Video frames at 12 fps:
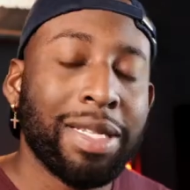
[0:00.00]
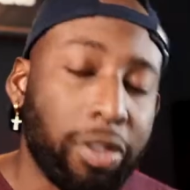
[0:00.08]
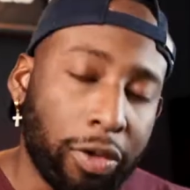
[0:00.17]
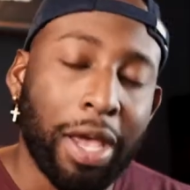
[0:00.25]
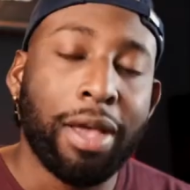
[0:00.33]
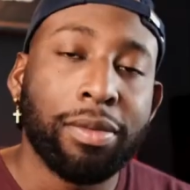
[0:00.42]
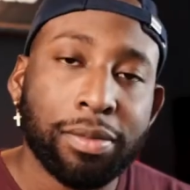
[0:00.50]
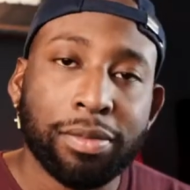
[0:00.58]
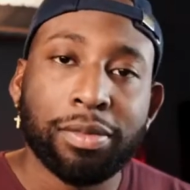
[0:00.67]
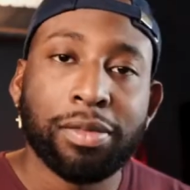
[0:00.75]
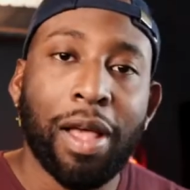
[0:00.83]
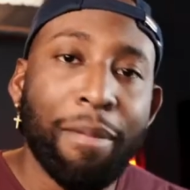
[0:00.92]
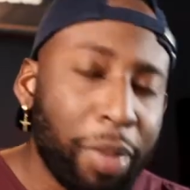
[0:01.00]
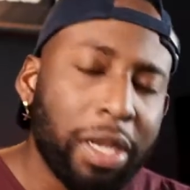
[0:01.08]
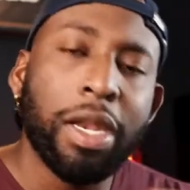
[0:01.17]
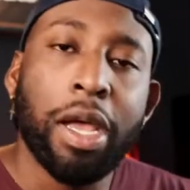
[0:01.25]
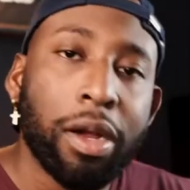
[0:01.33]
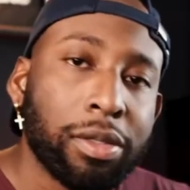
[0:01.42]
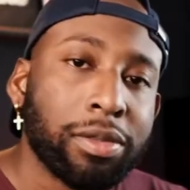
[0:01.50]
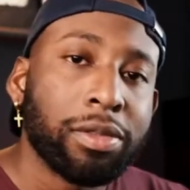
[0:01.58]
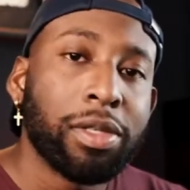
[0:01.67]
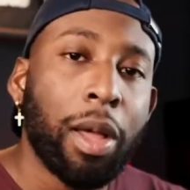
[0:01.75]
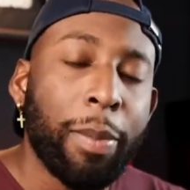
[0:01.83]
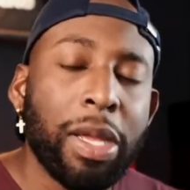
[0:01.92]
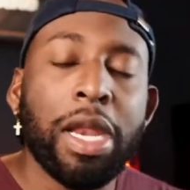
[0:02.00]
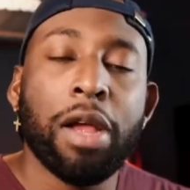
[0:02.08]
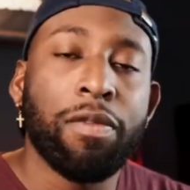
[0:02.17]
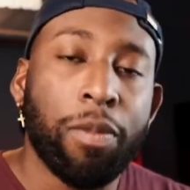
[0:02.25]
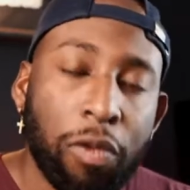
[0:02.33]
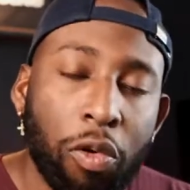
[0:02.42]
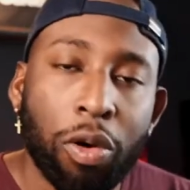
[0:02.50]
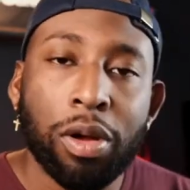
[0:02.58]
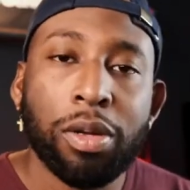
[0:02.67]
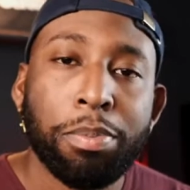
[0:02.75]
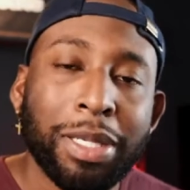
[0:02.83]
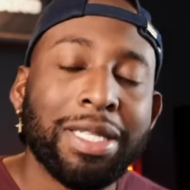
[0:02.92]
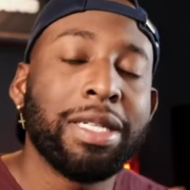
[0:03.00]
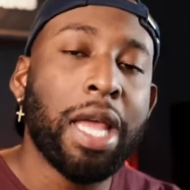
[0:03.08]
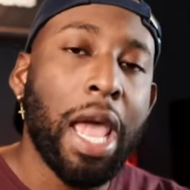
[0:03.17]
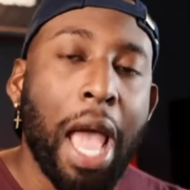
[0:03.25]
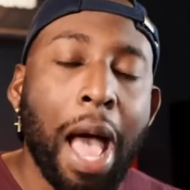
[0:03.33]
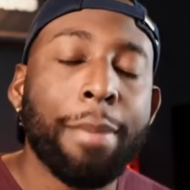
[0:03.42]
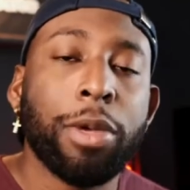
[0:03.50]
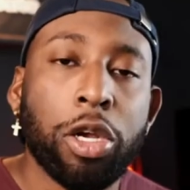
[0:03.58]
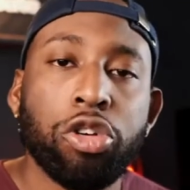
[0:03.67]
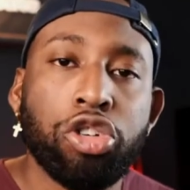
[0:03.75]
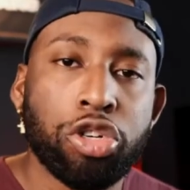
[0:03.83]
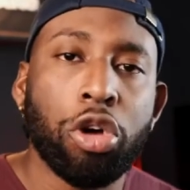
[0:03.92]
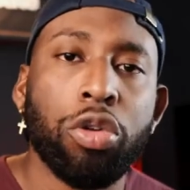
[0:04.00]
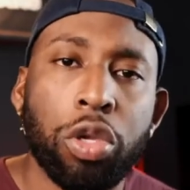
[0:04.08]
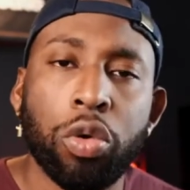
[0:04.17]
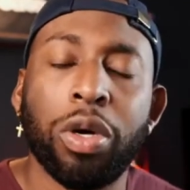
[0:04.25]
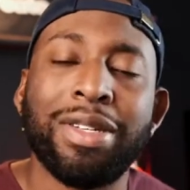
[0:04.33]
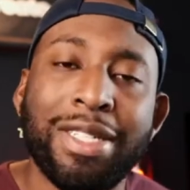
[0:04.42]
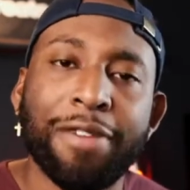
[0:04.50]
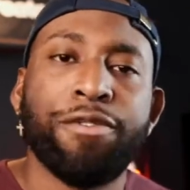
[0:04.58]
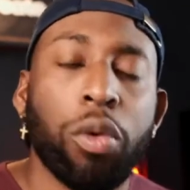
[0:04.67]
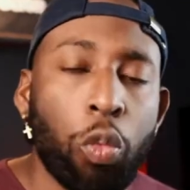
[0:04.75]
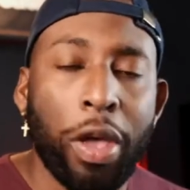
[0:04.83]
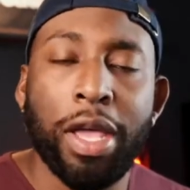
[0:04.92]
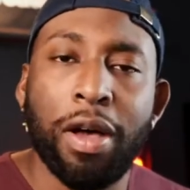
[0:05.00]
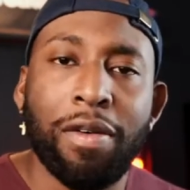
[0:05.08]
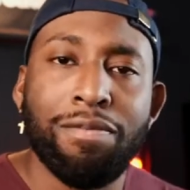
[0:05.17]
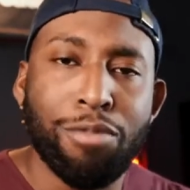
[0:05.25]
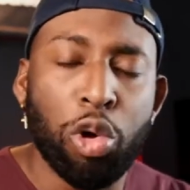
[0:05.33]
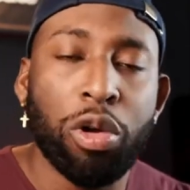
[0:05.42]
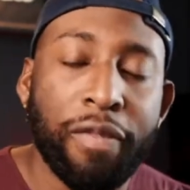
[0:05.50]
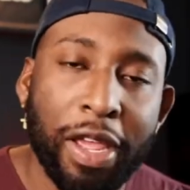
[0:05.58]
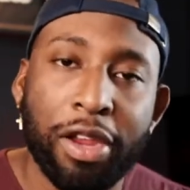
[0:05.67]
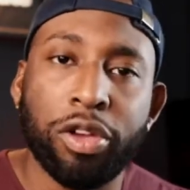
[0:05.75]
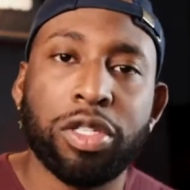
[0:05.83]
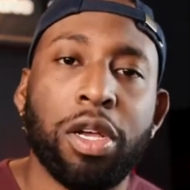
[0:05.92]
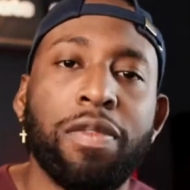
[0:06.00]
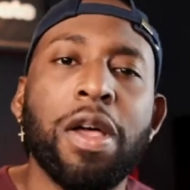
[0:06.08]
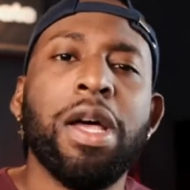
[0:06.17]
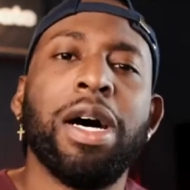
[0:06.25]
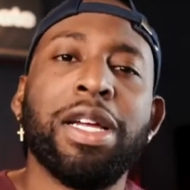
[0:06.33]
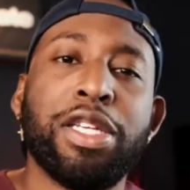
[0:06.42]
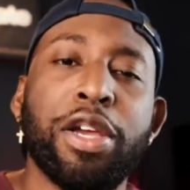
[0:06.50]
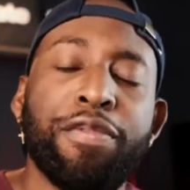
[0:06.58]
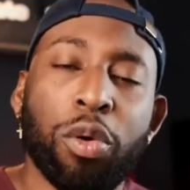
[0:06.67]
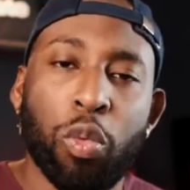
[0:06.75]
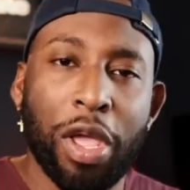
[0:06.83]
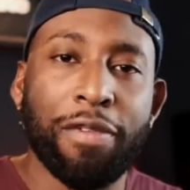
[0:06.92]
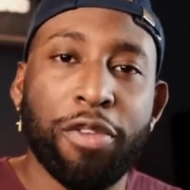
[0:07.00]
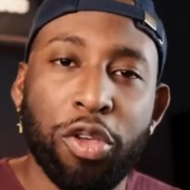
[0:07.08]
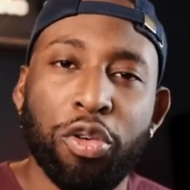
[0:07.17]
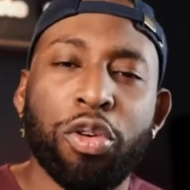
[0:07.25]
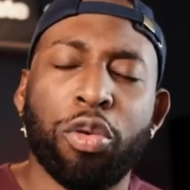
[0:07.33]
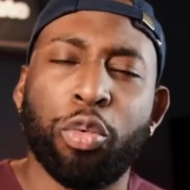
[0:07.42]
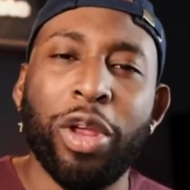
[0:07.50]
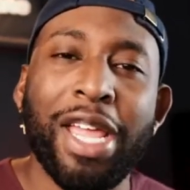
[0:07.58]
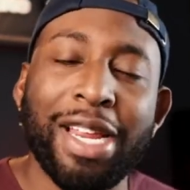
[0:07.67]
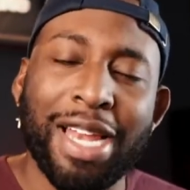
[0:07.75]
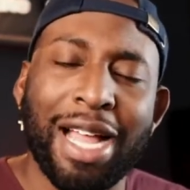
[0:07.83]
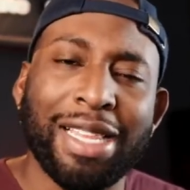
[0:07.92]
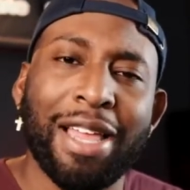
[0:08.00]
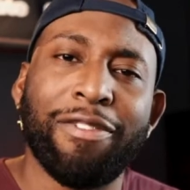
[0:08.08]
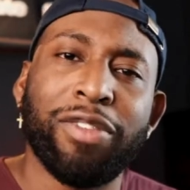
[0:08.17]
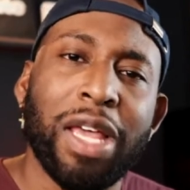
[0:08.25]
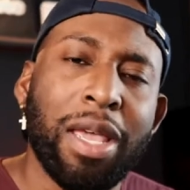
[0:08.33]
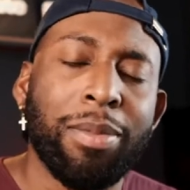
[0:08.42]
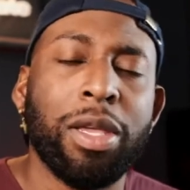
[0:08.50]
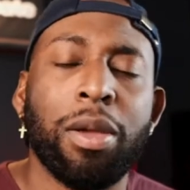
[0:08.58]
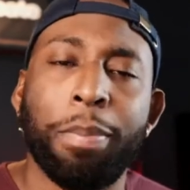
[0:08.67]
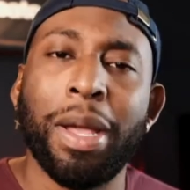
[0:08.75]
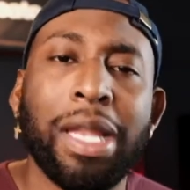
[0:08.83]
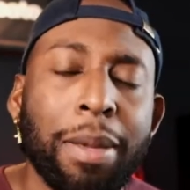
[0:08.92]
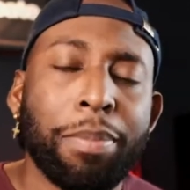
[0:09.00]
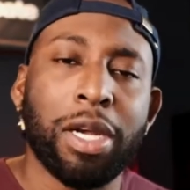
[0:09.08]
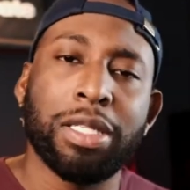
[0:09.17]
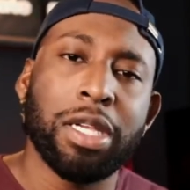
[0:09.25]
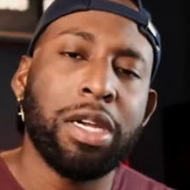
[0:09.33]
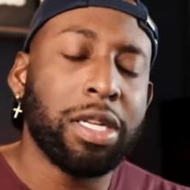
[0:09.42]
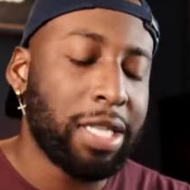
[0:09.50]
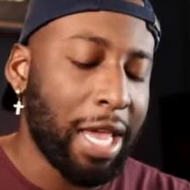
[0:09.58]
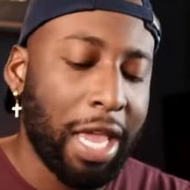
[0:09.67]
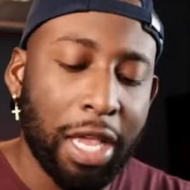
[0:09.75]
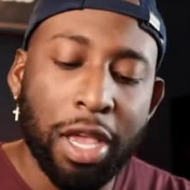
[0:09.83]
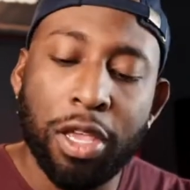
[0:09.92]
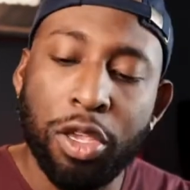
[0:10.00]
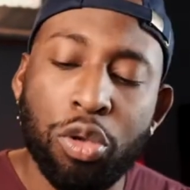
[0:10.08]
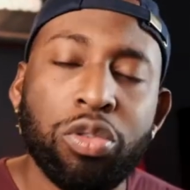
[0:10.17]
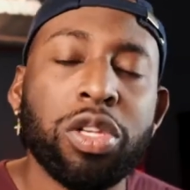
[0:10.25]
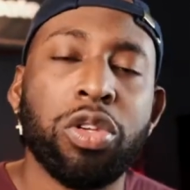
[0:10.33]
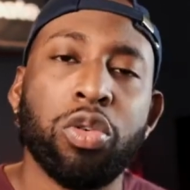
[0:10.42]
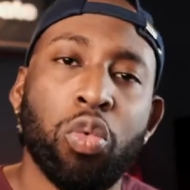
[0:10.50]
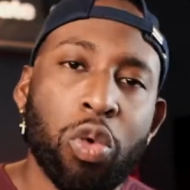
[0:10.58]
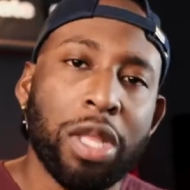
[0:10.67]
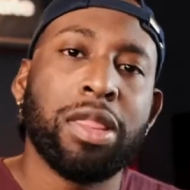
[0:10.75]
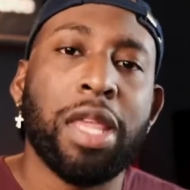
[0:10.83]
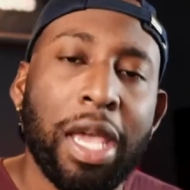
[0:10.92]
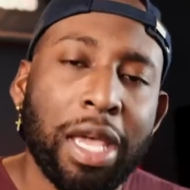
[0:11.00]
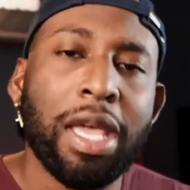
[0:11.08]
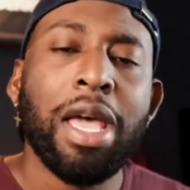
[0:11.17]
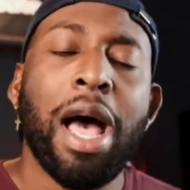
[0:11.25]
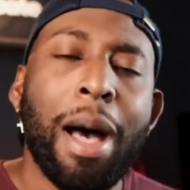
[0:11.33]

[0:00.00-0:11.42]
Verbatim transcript: That's okay. I've been there. I've been there before. But today I'm going to show you a different way of motivating yourself, a different way for you to reignite that flame in your belly. But it's going to take you to do one thing.